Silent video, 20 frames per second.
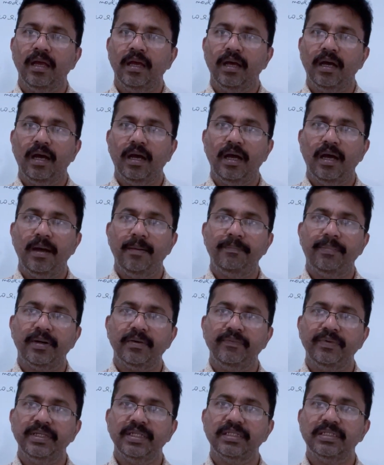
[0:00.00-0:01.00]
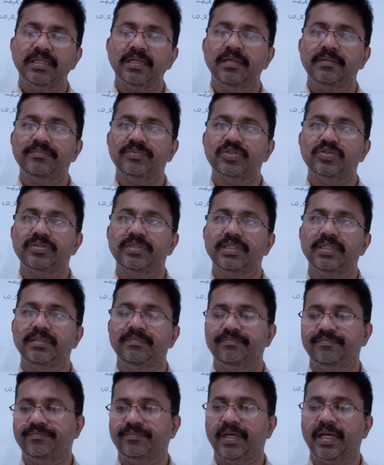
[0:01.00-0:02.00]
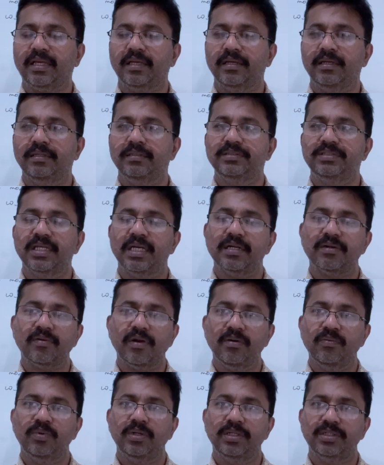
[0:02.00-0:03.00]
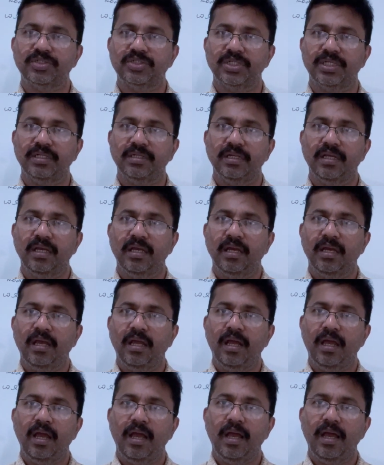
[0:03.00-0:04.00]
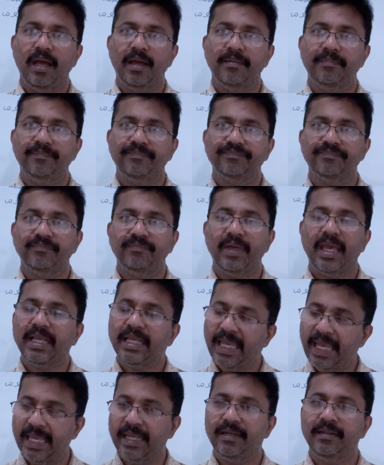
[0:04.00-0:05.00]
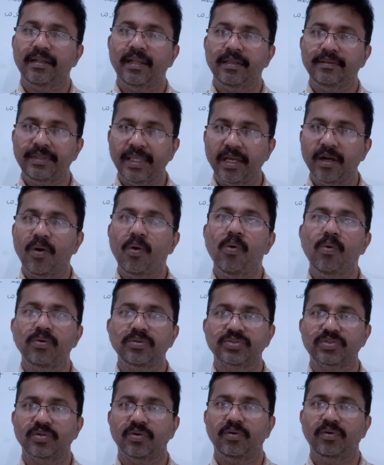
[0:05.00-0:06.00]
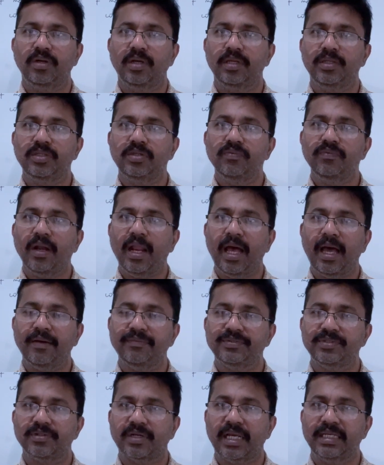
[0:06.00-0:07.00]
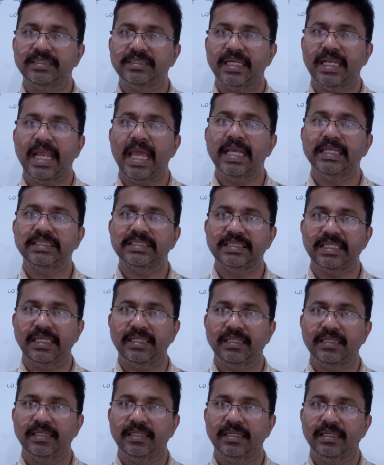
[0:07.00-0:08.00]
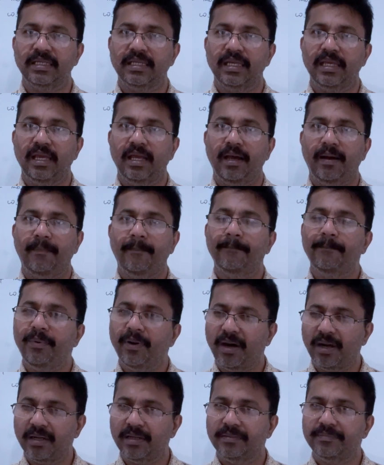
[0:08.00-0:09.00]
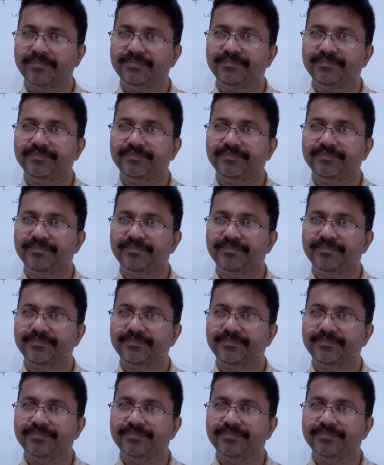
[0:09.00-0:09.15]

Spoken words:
But when it comes to the general version, again, there also you will have to write an essay, but